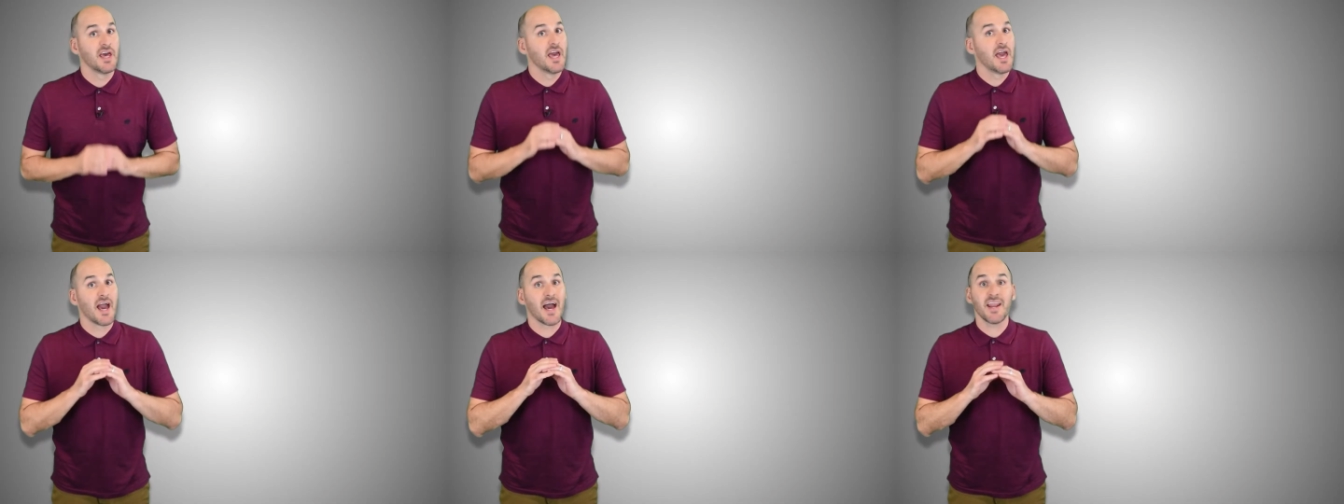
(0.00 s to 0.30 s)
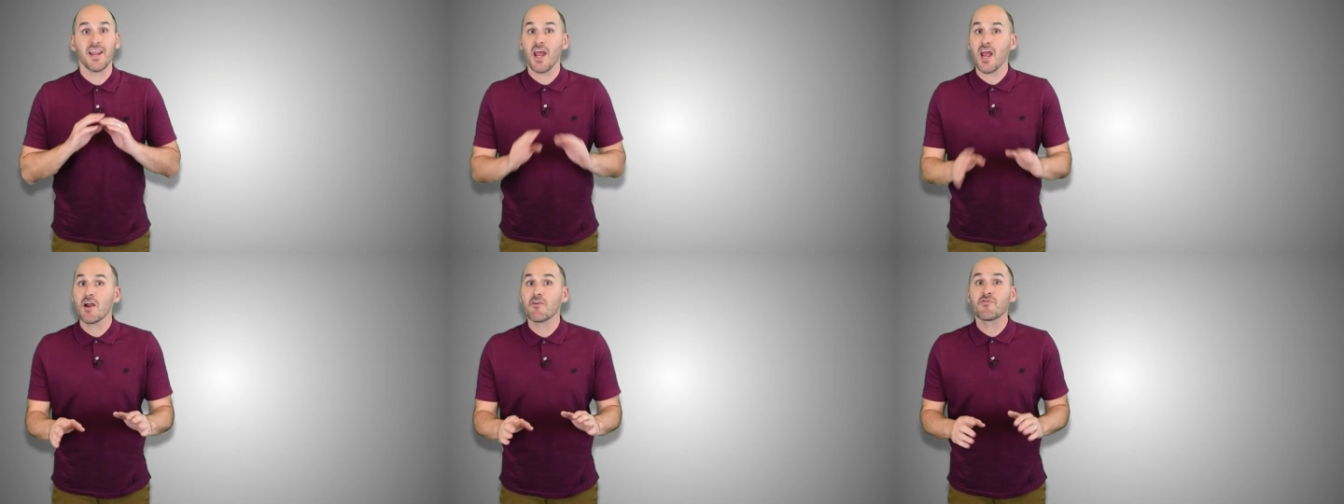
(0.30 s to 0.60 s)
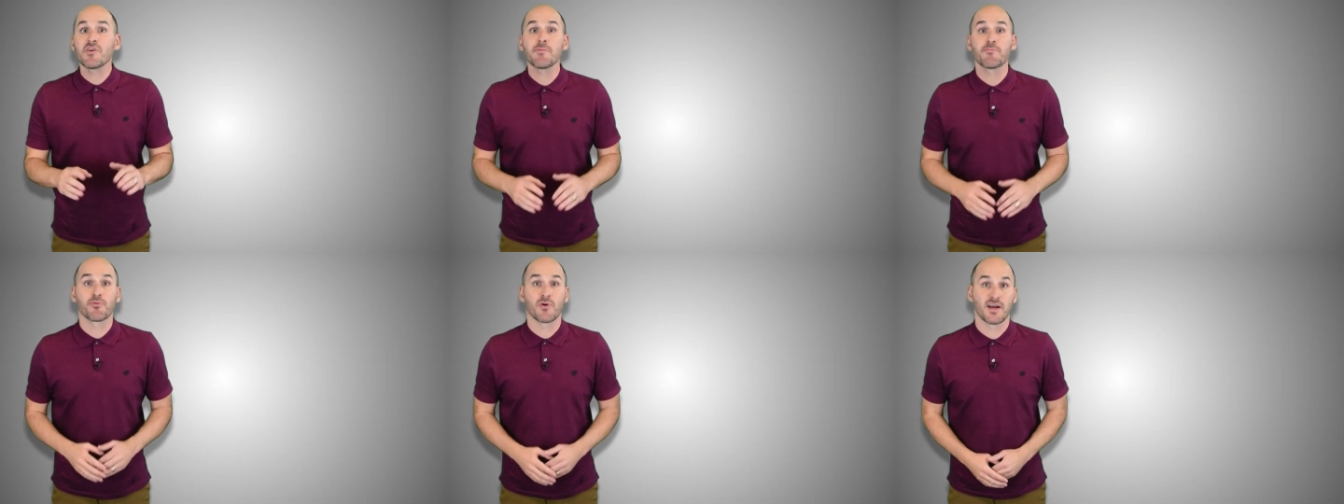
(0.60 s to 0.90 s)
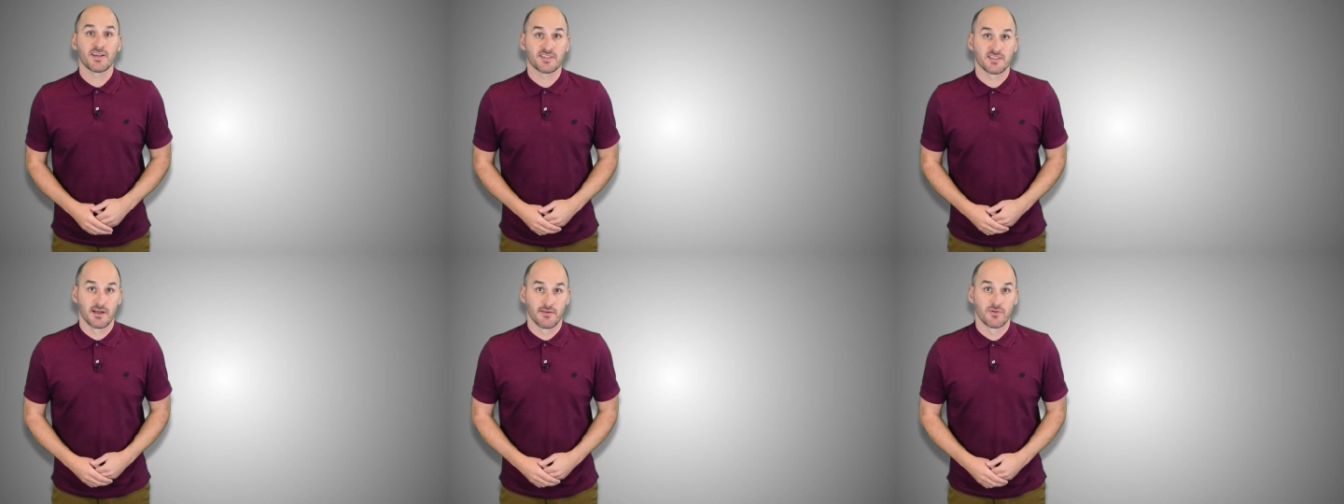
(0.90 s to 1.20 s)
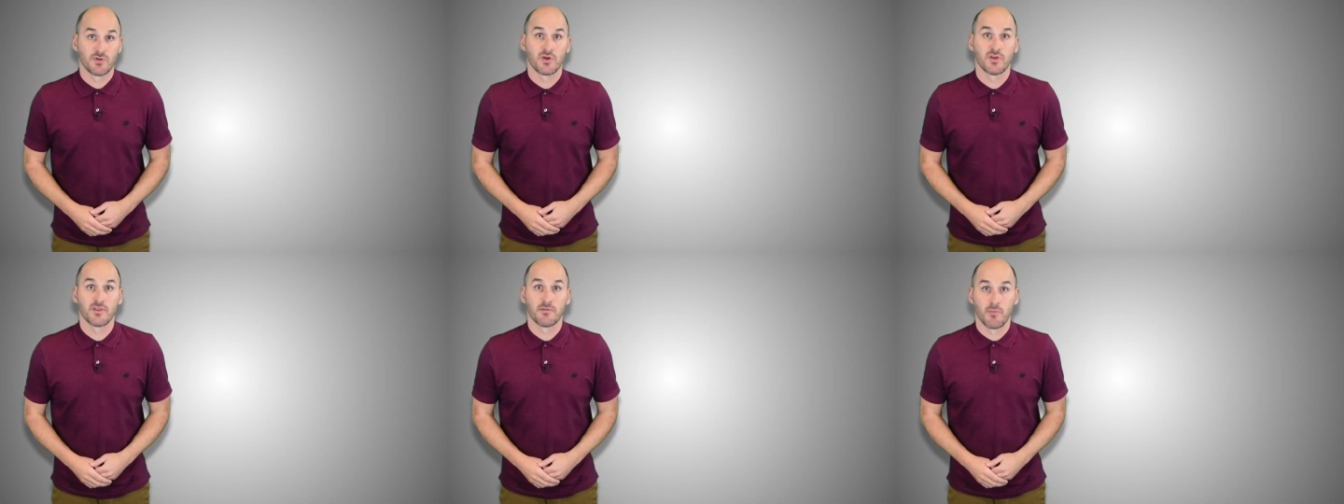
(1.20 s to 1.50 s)
at every price
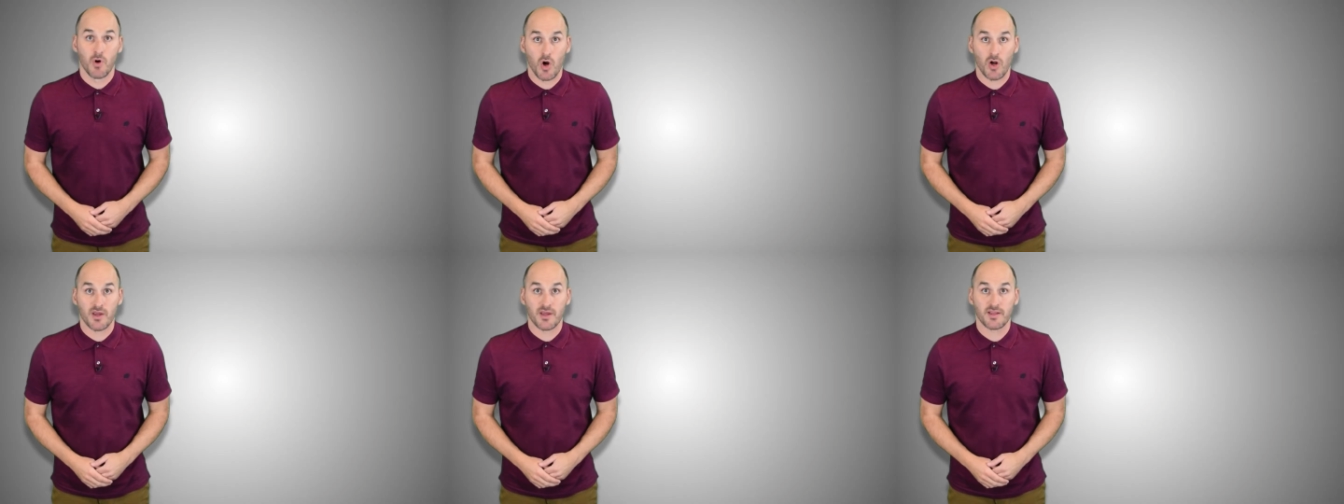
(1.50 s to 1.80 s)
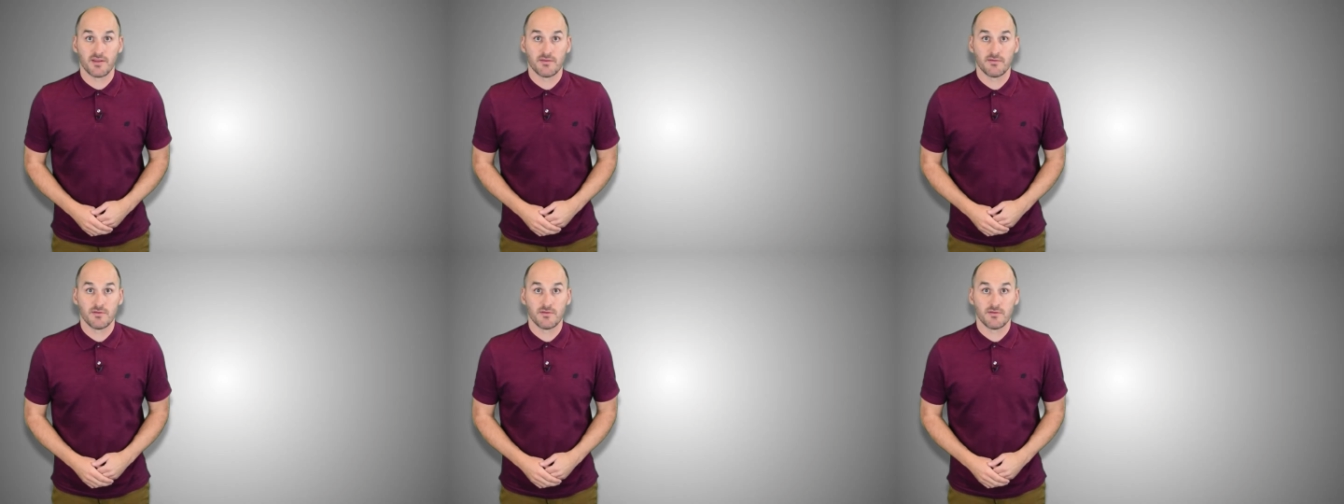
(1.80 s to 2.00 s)
level in the market.